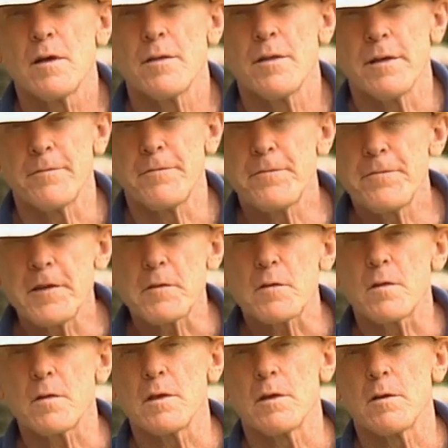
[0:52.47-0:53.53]
that
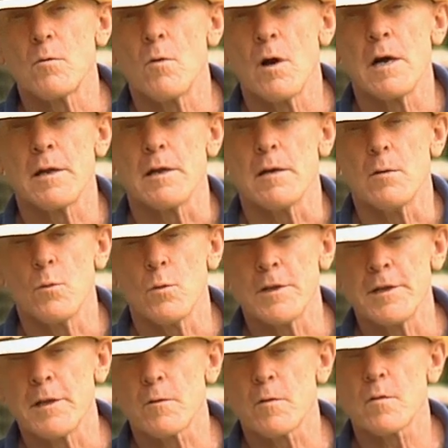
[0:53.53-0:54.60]
fits the iguana.
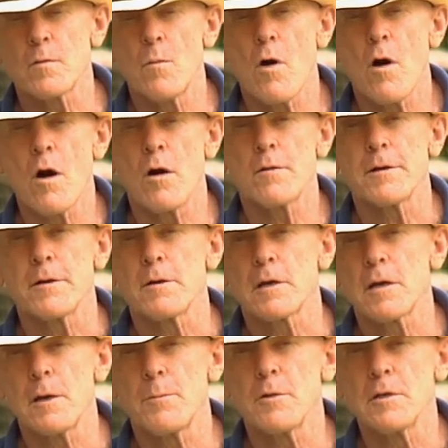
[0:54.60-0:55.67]
When they're small, they're a
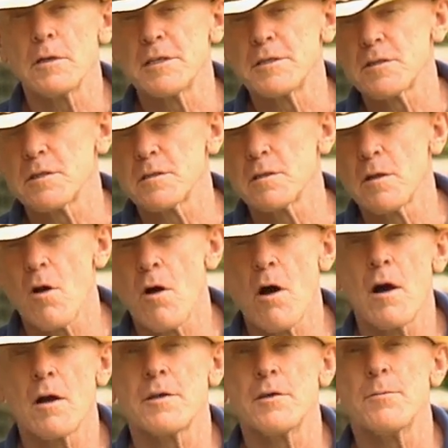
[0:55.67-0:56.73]
couple inches long.